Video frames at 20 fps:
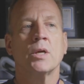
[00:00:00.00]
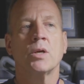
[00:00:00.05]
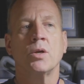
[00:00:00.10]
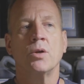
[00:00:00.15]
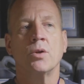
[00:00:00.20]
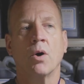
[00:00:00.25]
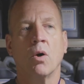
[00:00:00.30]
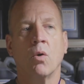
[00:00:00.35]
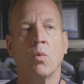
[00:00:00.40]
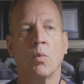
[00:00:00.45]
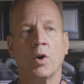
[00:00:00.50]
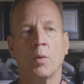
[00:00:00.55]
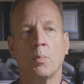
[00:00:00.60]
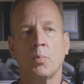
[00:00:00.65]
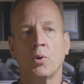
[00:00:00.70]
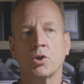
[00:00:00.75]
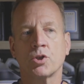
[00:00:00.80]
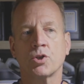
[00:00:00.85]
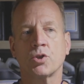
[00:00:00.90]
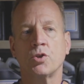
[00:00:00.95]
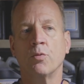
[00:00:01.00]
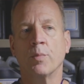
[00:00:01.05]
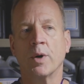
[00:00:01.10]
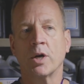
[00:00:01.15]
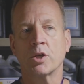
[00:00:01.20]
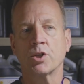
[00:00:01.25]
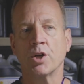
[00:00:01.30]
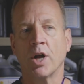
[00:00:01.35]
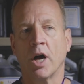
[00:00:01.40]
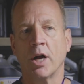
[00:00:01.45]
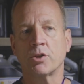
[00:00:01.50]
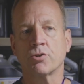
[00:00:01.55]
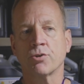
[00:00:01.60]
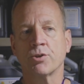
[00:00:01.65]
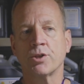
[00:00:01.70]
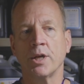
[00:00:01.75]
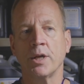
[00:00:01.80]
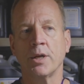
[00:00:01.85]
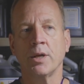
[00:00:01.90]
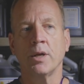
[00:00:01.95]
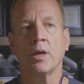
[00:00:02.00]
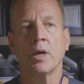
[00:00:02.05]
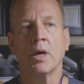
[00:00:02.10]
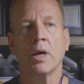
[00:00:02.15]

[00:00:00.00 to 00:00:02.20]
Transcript: You don't want to push too much nitrogen.